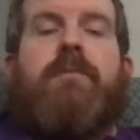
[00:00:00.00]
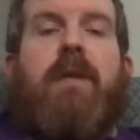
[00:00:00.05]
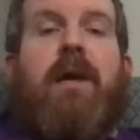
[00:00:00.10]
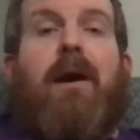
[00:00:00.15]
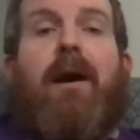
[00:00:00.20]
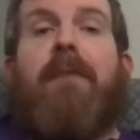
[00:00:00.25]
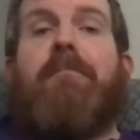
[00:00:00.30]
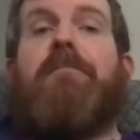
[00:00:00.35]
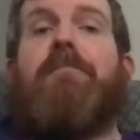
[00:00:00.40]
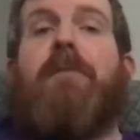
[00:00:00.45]

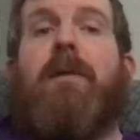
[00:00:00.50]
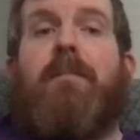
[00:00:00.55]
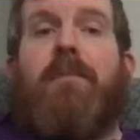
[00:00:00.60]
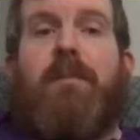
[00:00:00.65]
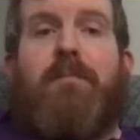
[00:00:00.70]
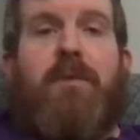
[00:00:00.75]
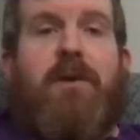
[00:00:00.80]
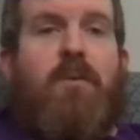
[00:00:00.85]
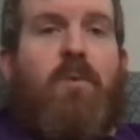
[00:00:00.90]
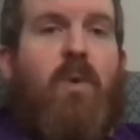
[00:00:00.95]
Now, I'm from
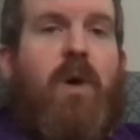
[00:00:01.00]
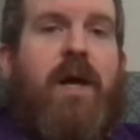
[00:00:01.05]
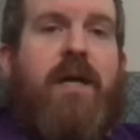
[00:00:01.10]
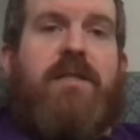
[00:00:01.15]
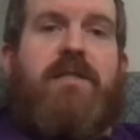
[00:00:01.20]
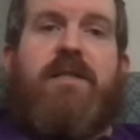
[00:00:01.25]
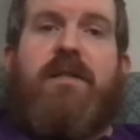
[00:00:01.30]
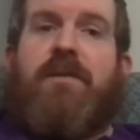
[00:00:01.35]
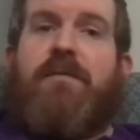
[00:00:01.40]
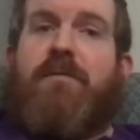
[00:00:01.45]
the
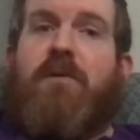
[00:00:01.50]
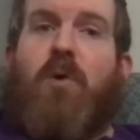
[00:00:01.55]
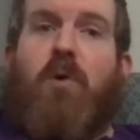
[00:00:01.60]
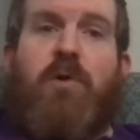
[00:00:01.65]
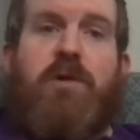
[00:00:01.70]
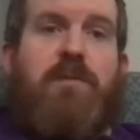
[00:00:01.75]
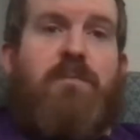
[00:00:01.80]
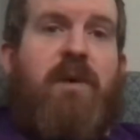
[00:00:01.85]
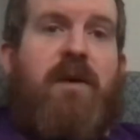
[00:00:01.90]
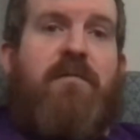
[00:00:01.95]
Midwest, and of
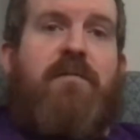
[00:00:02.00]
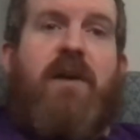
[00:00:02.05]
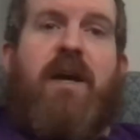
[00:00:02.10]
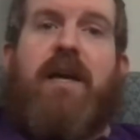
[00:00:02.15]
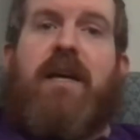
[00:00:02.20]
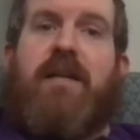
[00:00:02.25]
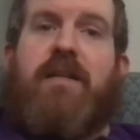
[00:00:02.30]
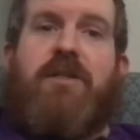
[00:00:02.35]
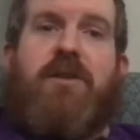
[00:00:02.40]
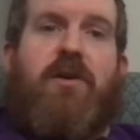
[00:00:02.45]
course, my
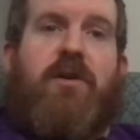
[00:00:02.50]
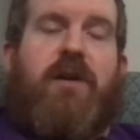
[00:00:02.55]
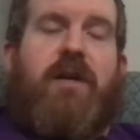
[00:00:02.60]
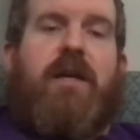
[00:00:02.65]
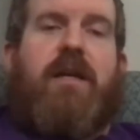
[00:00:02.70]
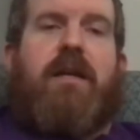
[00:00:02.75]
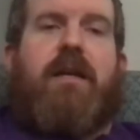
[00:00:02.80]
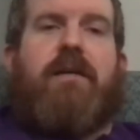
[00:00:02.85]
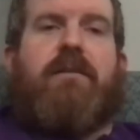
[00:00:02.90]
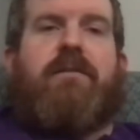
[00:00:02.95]
Vikings aren't
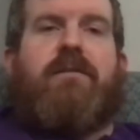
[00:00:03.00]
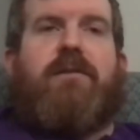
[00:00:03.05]
in it,